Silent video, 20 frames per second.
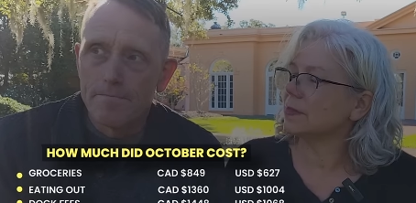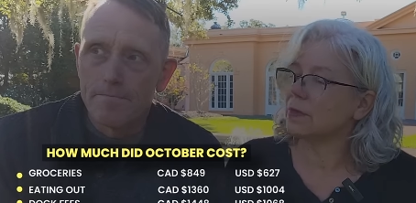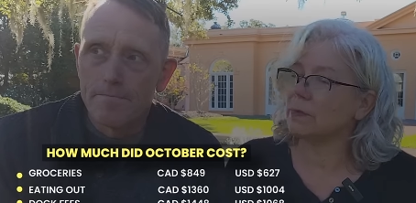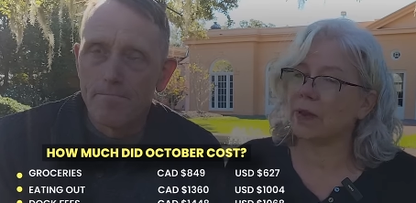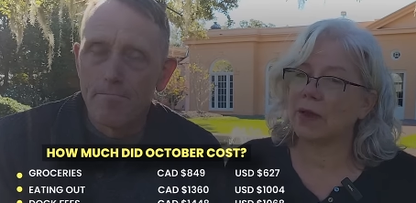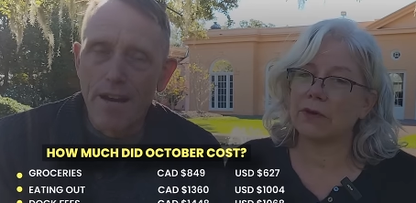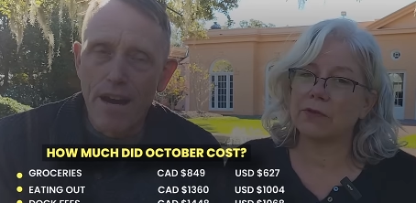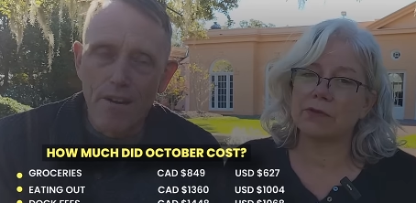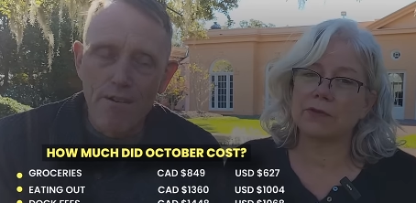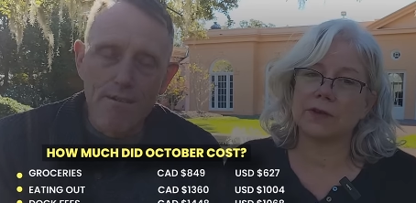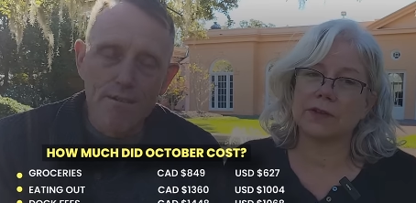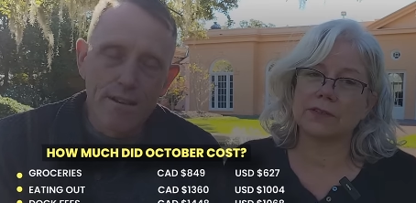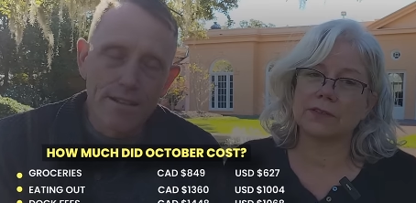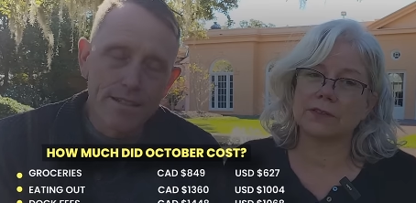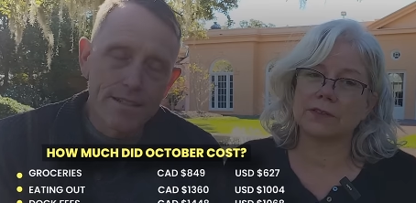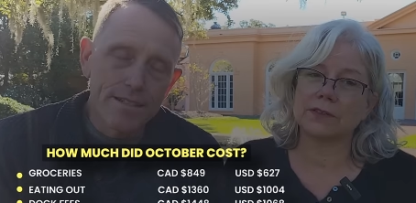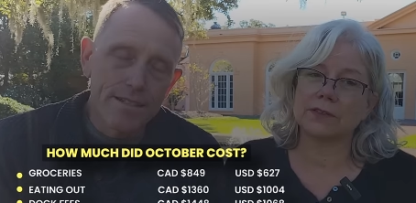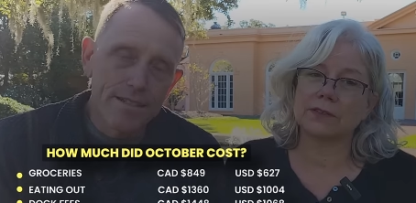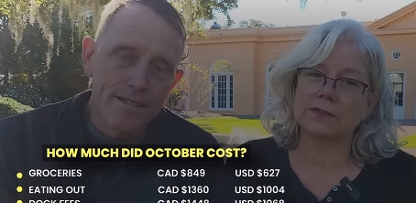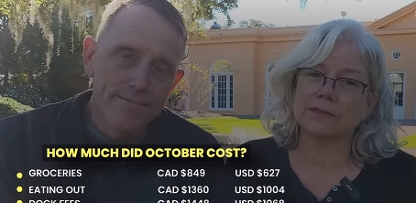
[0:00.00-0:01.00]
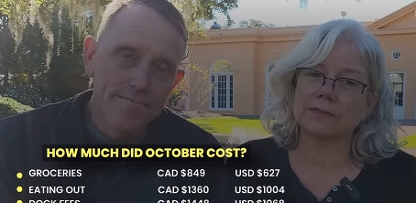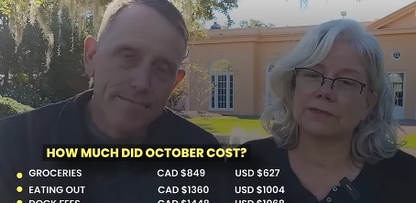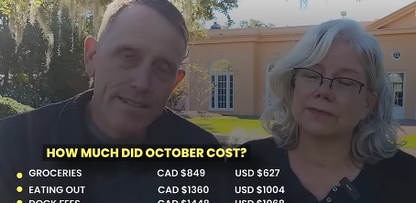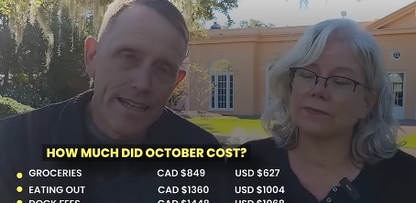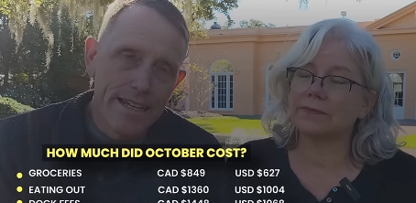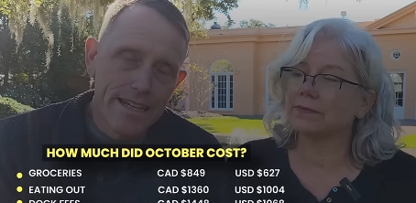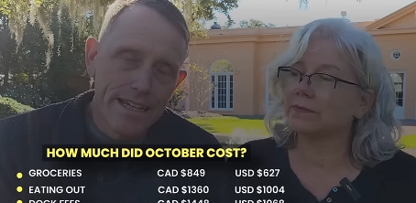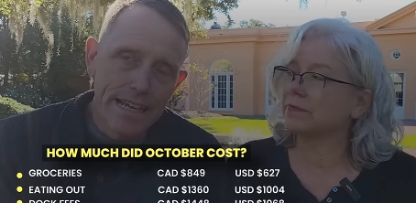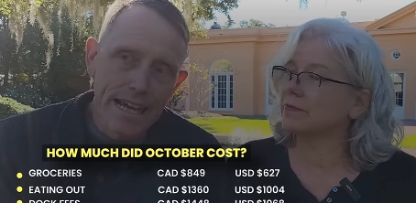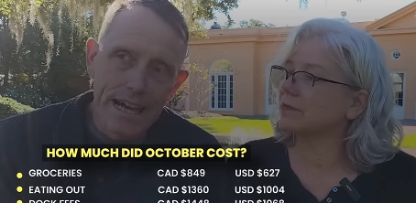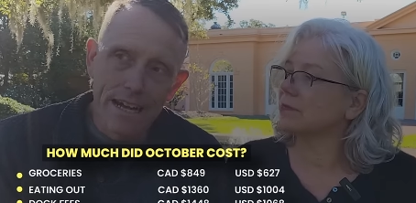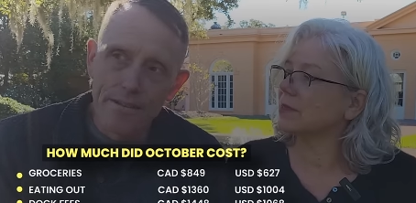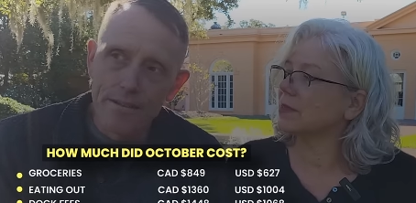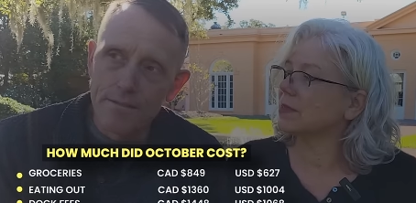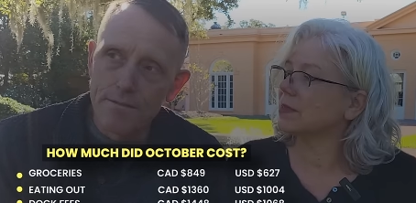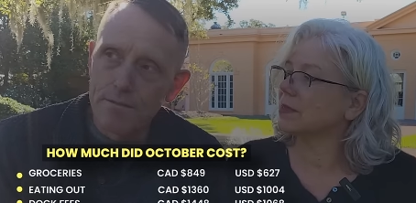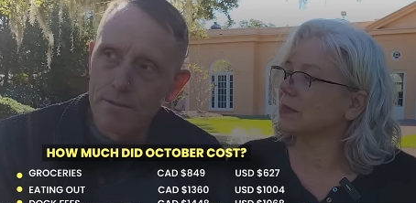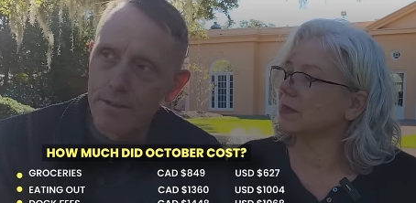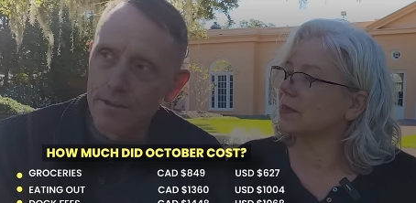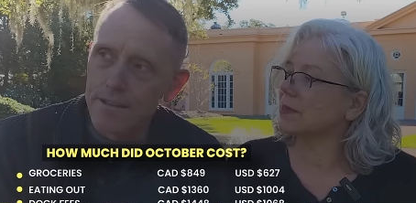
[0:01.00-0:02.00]
Speaker 1: the bow, bow thruster. thruster. And
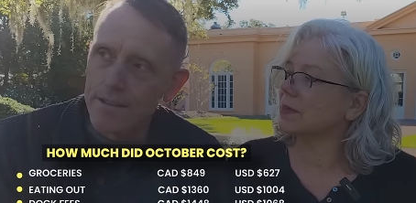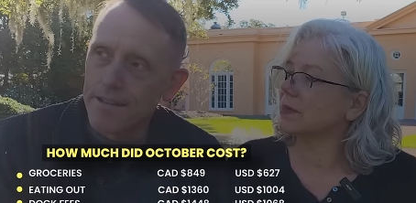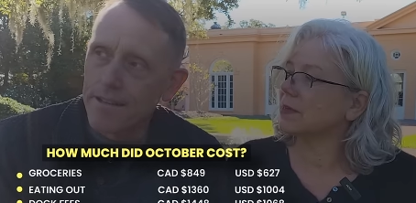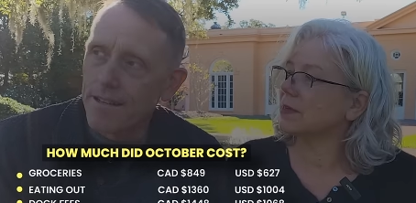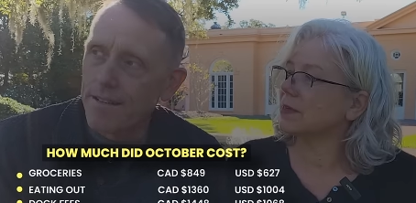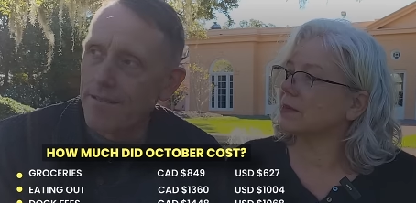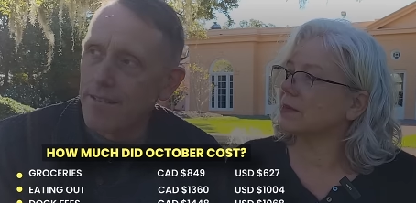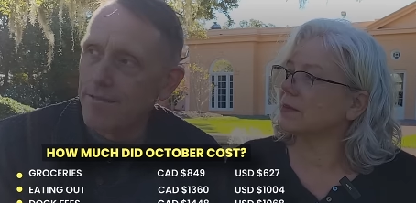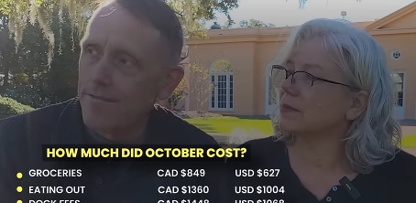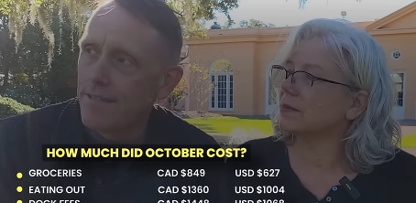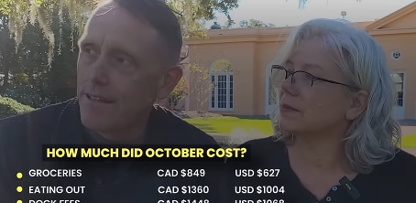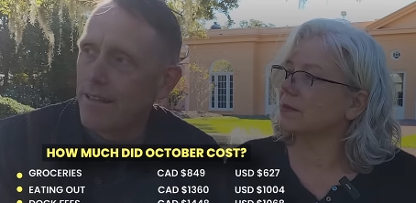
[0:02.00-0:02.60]
now, of course, I,